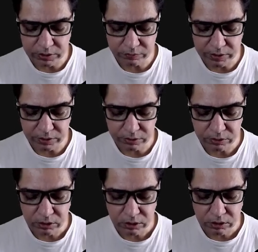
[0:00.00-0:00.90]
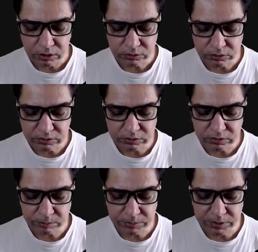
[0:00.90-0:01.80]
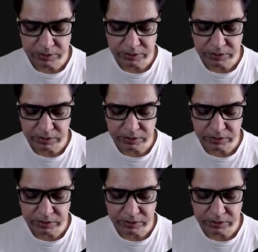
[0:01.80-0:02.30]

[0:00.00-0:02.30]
failure. So this is a pre-renal